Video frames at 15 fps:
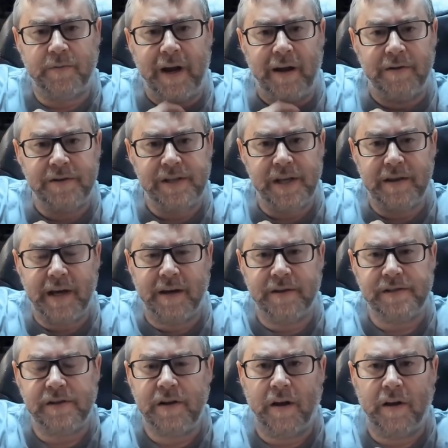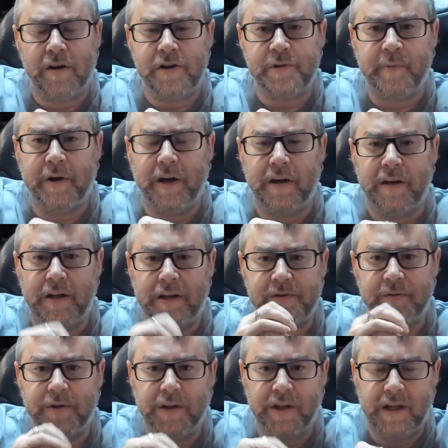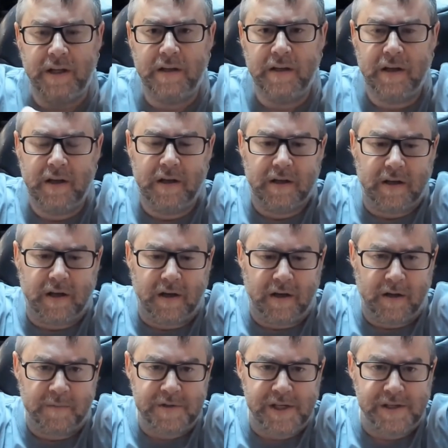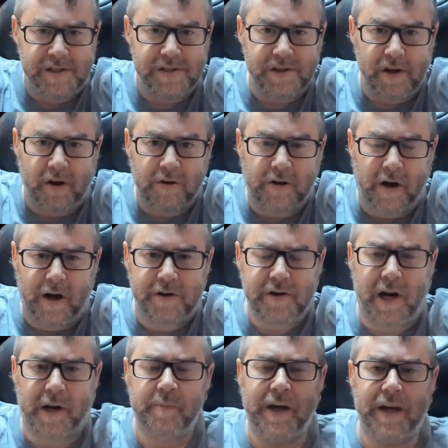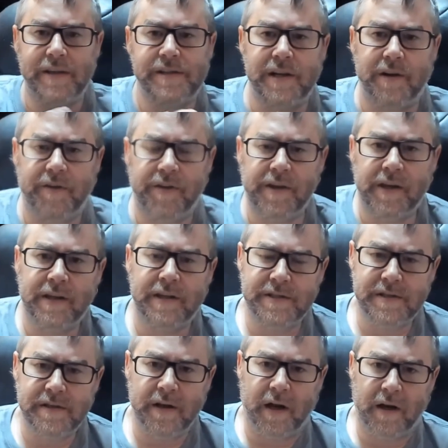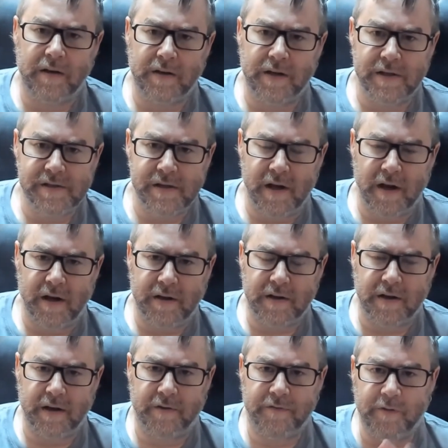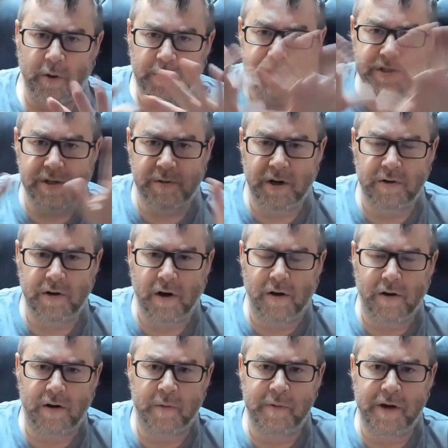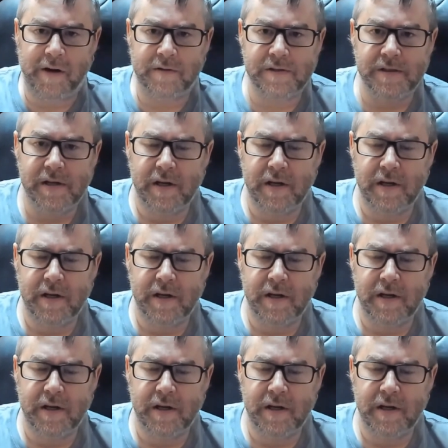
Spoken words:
Around $1,000, but it's really since it's all contract based, everything is not focused around dollar amounts.